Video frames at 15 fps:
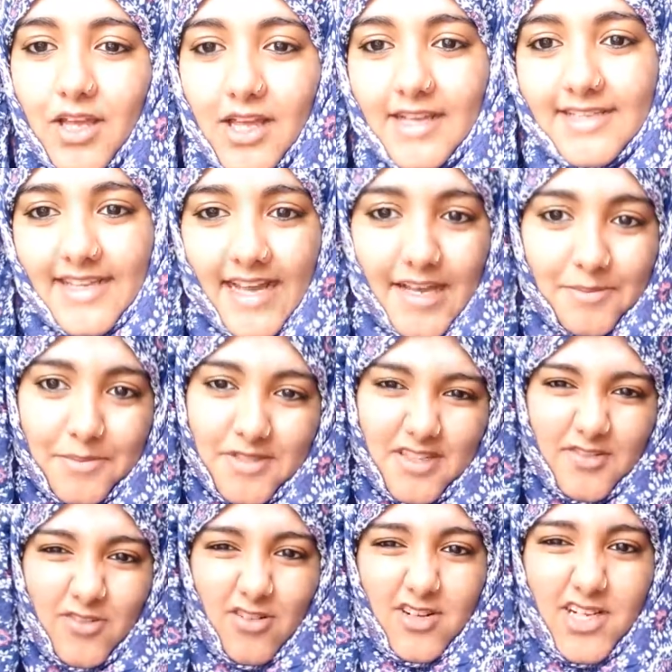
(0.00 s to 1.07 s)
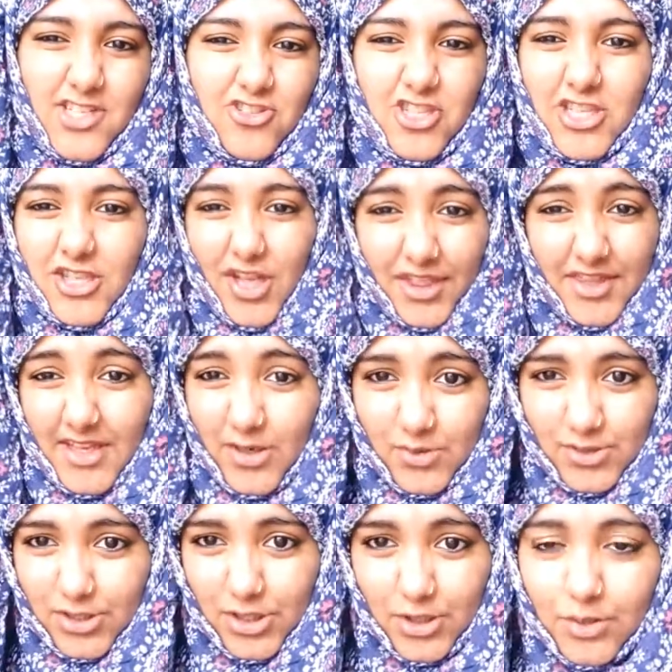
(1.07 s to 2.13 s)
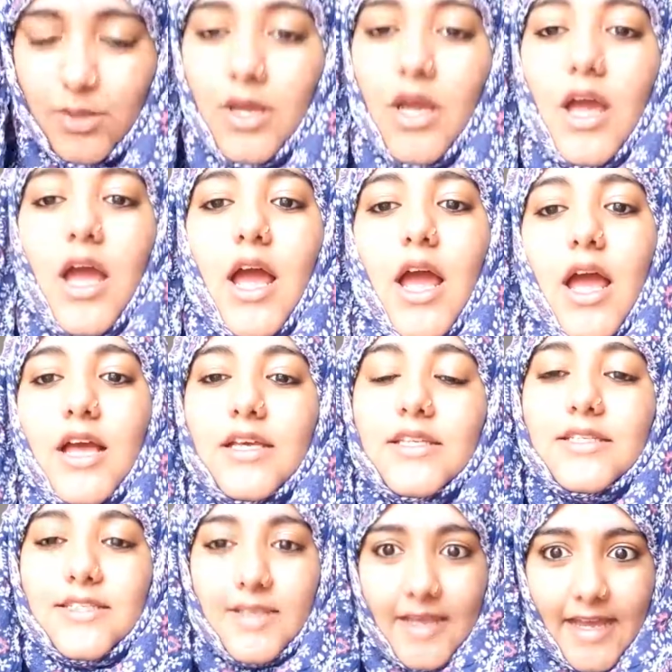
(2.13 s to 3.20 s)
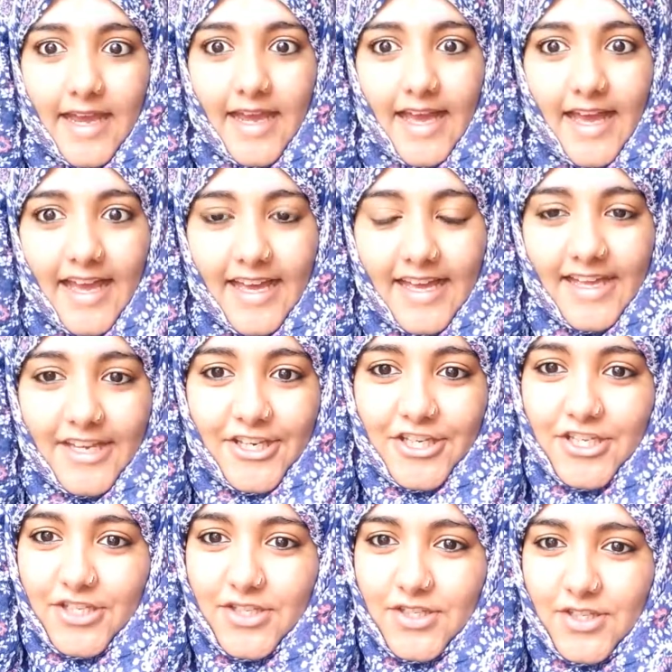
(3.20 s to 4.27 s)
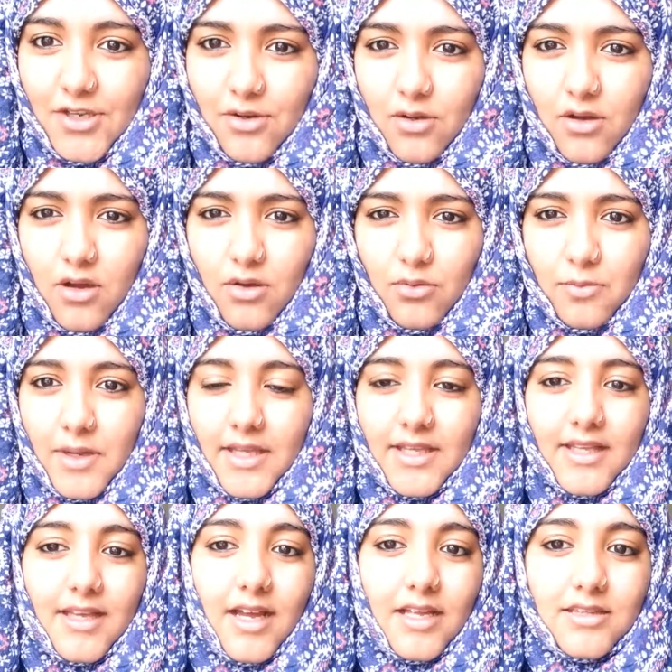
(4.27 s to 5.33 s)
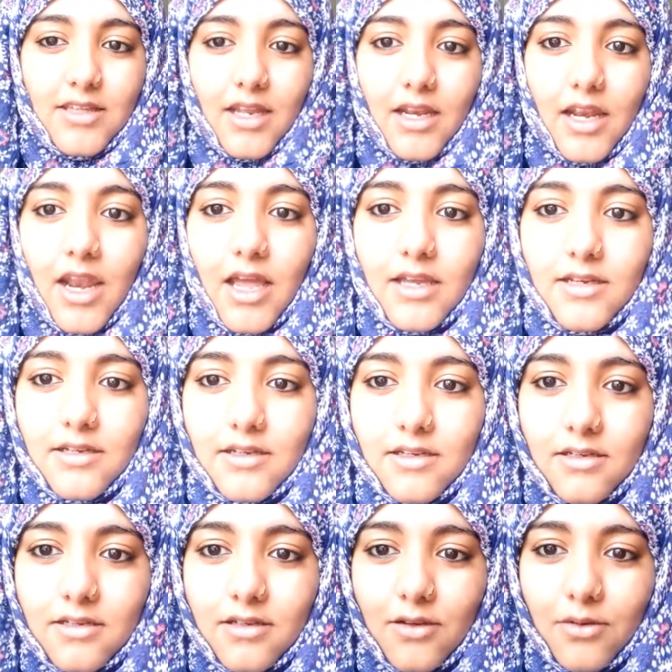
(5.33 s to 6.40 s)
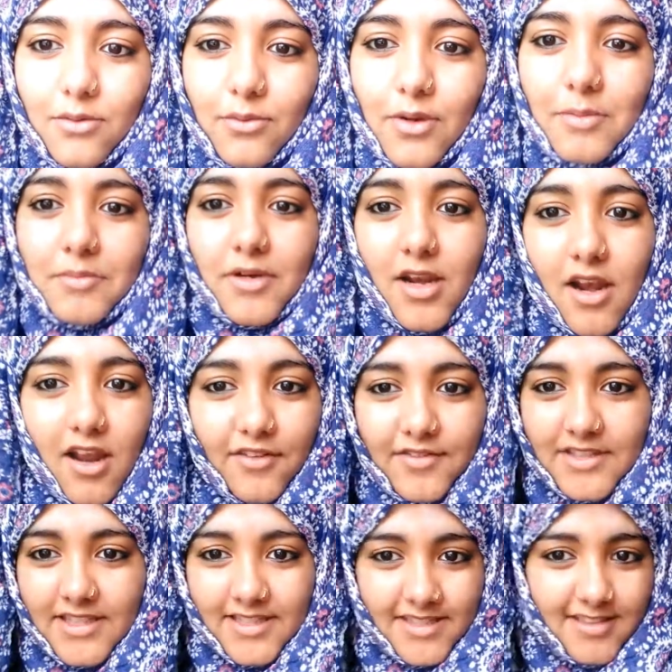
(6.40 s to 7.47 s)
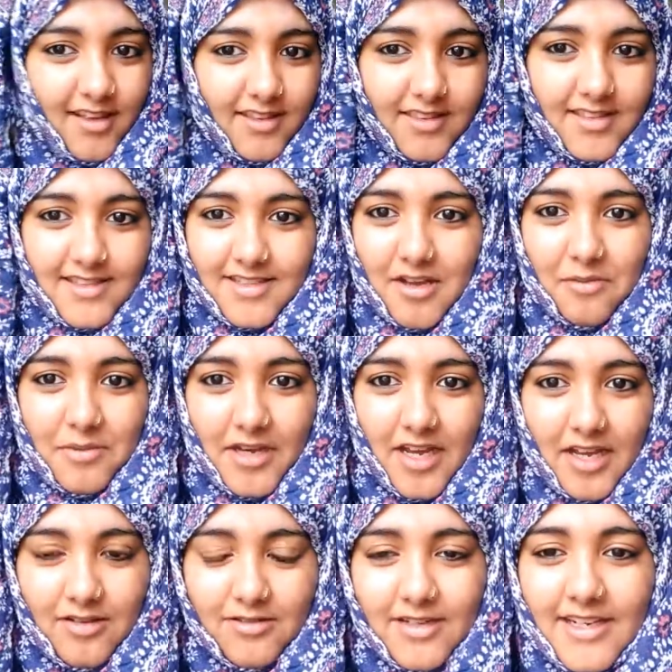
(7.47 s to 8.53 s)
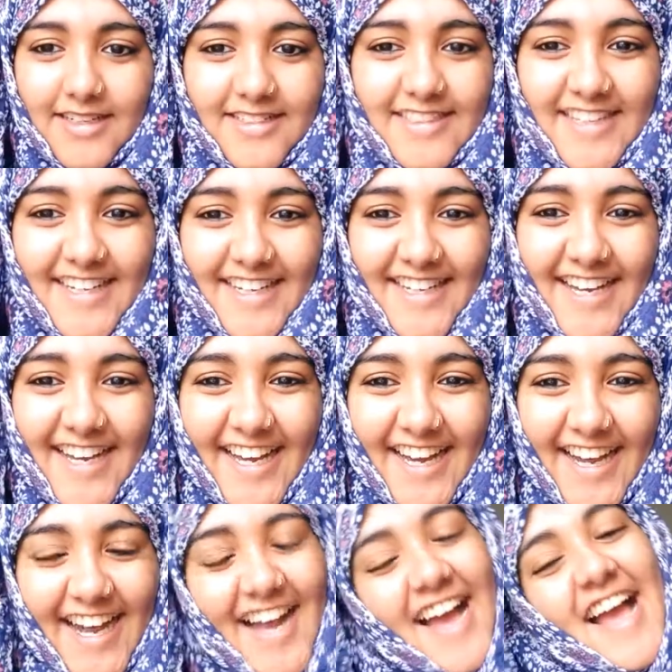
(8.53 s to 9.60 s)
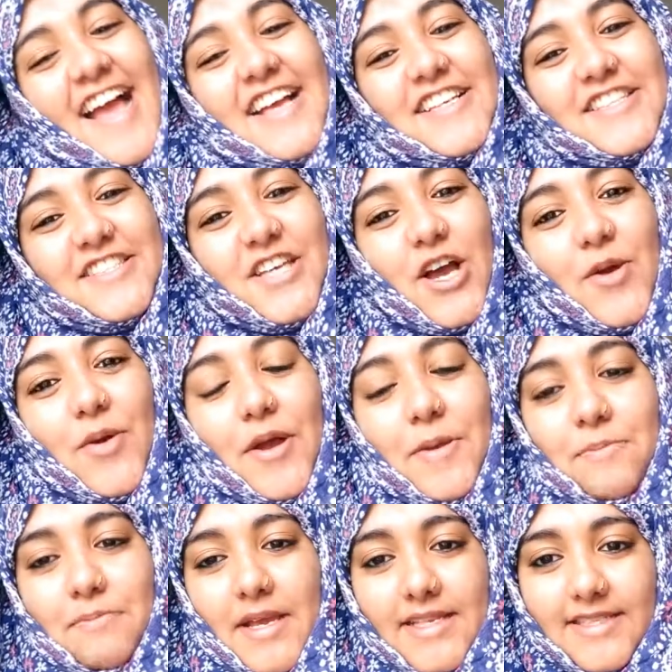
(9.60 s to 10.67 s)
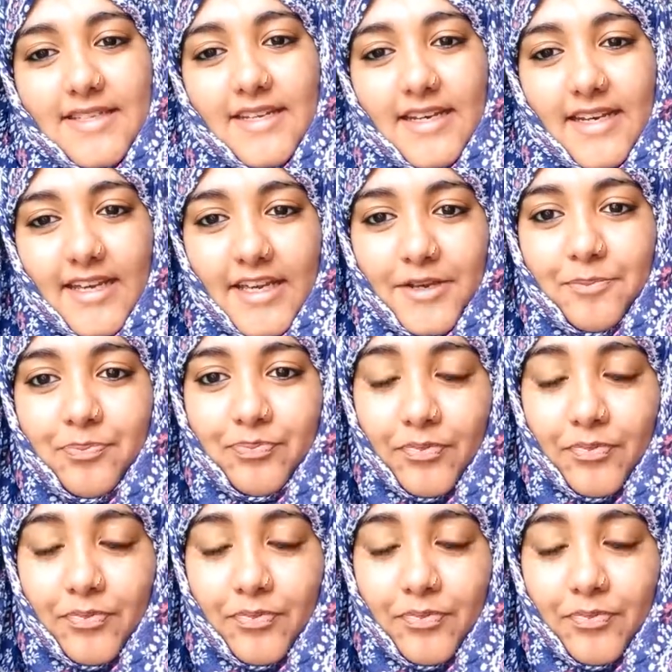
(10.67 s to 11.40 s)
exams and I've got literally nothing else to do. So yeah, and so, oh my god, the oh, I'm loving the sun that's coming out. And yeah, so basically